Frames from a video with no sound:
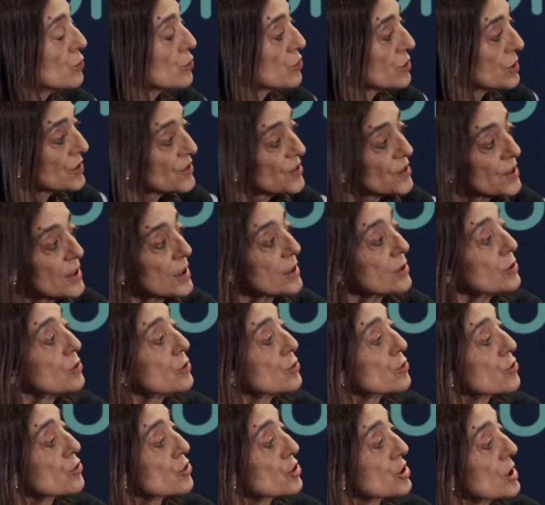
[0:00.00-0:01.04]
an
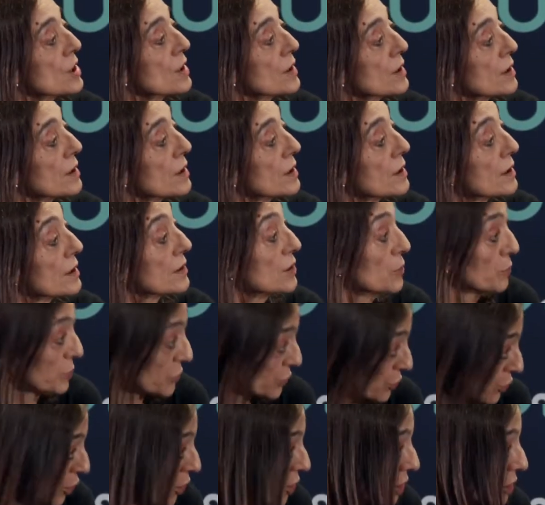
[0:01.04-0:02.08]
ordinance
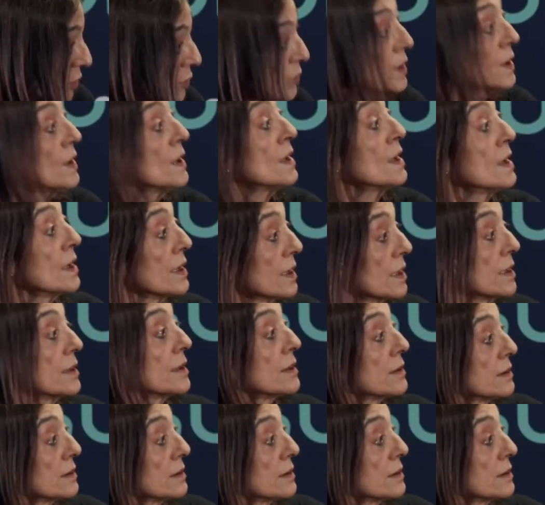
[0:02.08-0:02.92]
after the